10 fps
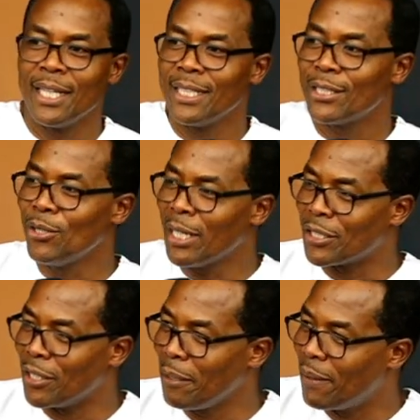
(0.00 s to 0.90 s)
So look at
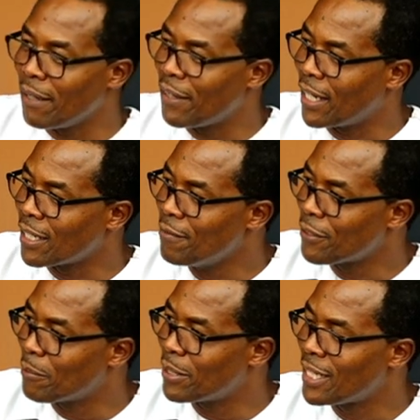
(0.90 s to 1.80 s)
your neighbor. If they're
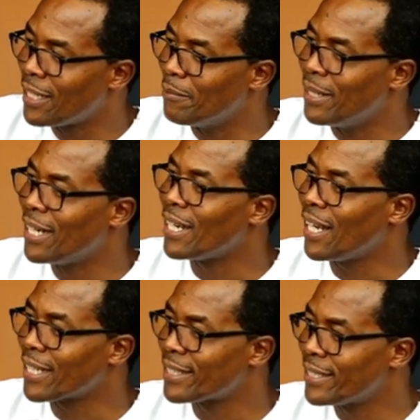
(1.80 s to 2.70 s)
uncomfortable, tell them,
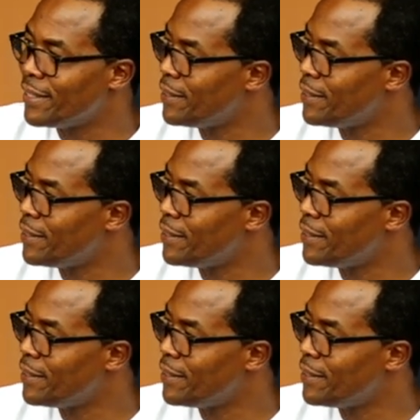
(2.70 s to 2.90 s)
relax.